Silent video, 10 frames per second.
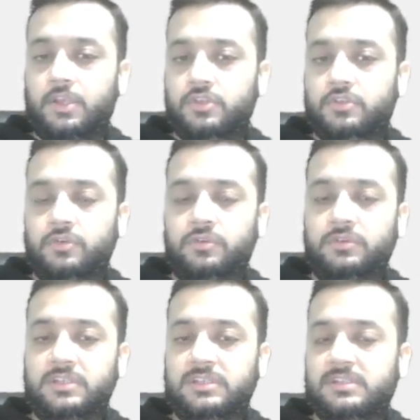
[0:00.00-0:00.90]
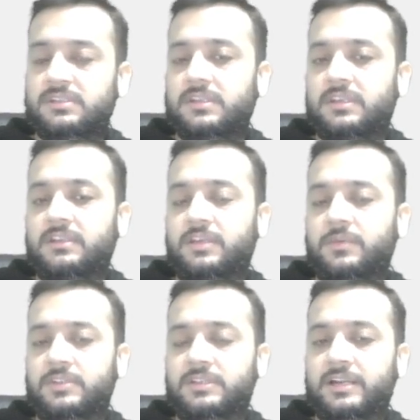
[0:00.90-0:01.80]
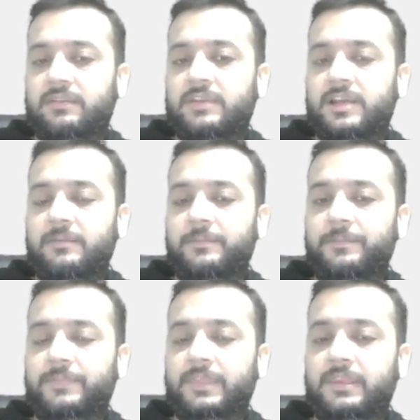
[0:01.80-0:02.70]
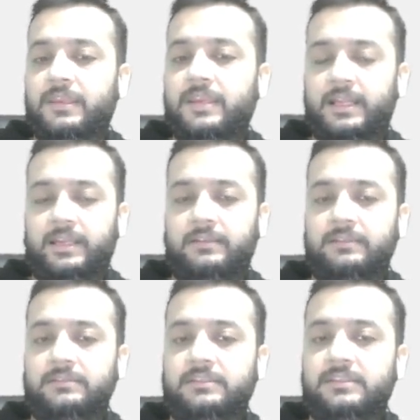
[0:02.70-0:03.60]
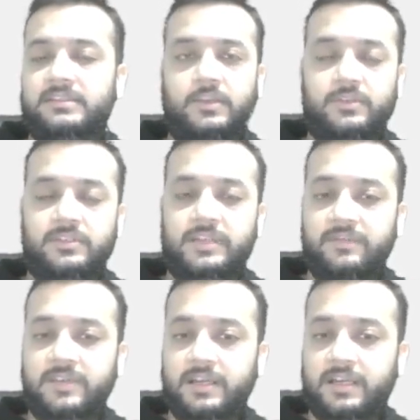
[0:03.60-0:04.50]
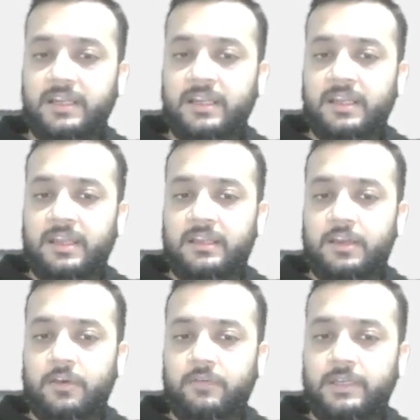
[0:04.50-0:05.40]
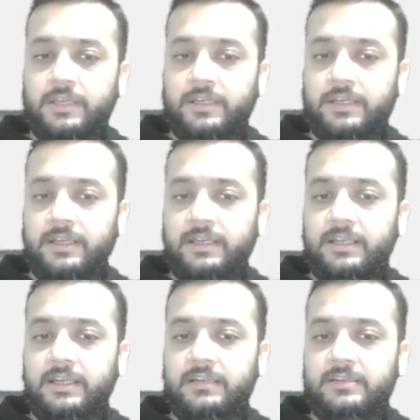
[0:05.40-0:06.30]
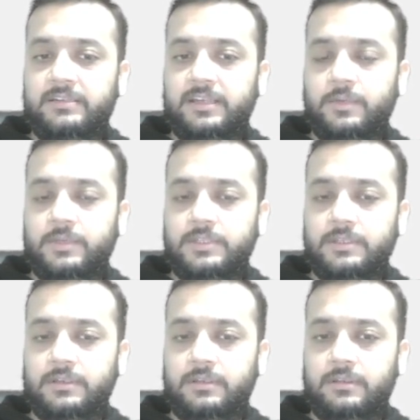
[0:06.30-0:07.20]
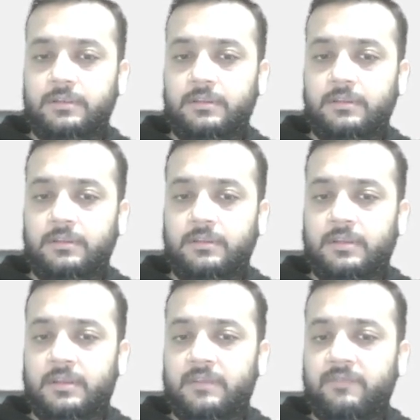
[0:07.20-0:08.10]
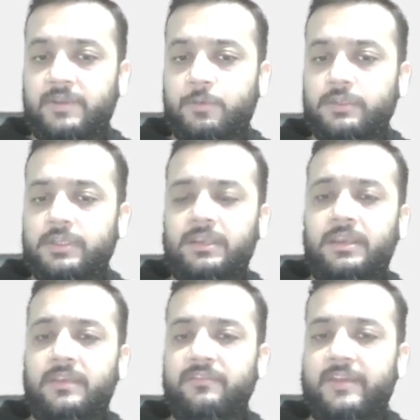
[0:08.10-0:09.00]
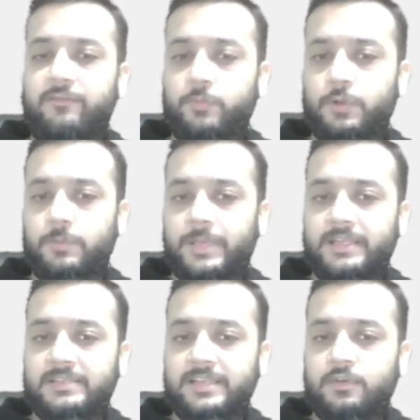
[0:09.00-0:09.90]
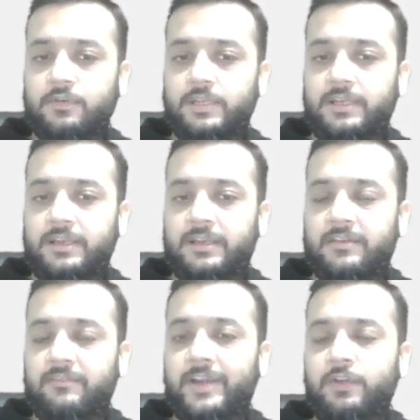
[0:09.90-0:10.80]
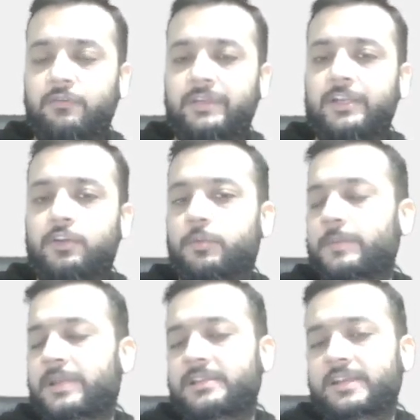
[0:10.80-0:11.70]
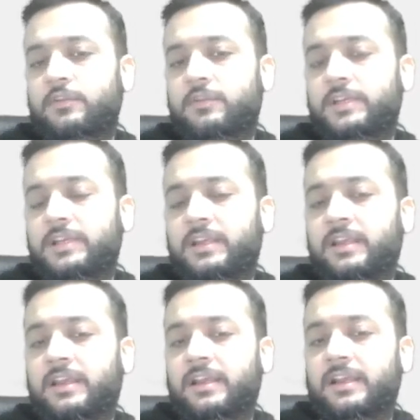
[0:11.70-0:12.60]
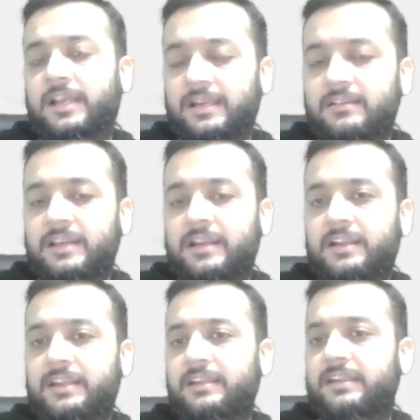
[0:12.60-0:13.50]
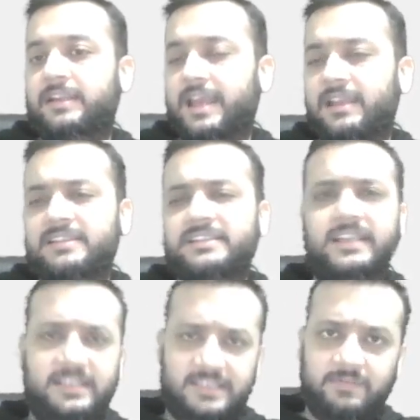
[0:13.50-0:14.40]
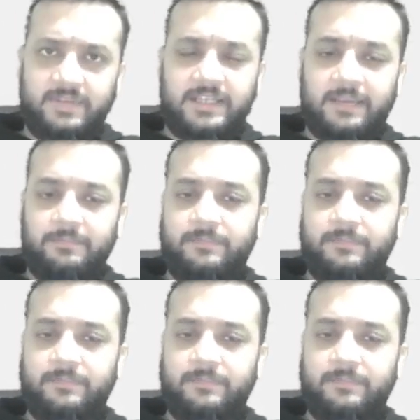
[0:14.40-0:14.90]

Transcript: So this is the equation that we are getting. This is the equation that we are getting. Now we can integrate this equation. One more thing, we have to put minus sign over here. Why do we need to put minus sign over here? In reality, L is decreasing with time.